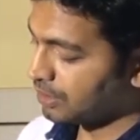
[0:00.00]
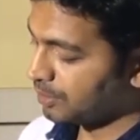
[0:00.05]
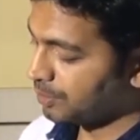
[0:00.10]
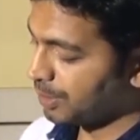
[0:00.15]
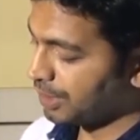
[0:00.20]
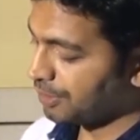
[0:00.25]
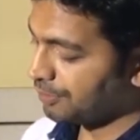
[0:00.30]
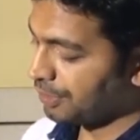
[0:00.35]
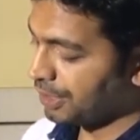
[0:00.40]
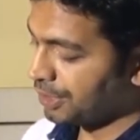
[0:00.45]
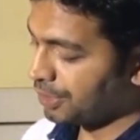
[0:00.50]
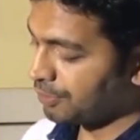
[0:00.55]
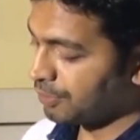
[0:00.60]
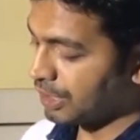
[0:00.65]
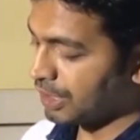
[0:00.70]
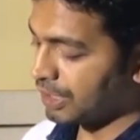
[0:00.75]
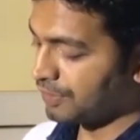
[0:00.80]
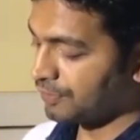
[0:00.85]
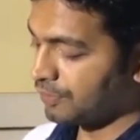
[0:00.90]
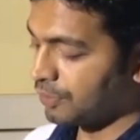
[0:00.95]
between
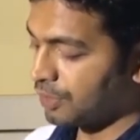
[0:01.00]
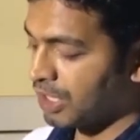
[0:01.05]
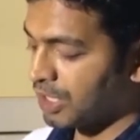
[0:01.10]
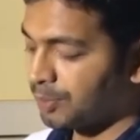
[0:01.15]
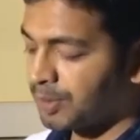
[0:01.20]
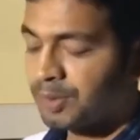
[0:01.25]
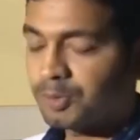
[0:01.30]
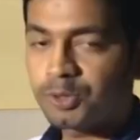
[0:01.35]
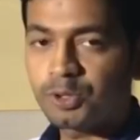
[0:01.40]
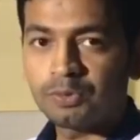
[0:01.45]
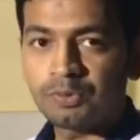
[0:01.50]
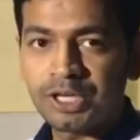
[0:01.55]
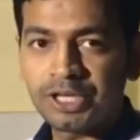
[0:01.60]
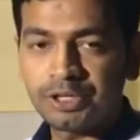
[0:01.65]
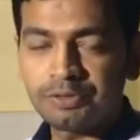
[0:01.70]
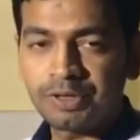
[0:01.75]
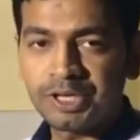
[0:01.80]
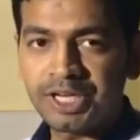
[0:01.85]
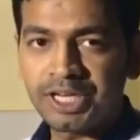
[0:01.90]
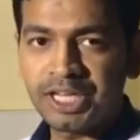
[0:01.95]
24 mm to
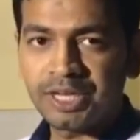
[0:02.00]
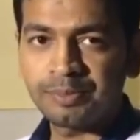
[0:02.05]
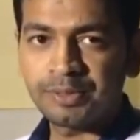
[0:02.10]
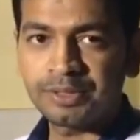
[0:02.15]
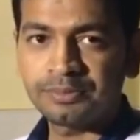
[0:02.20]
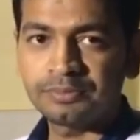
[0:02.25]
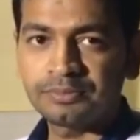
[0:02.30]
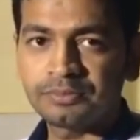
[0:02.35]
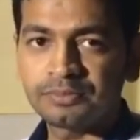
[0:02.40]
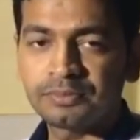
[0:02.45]
120 mm,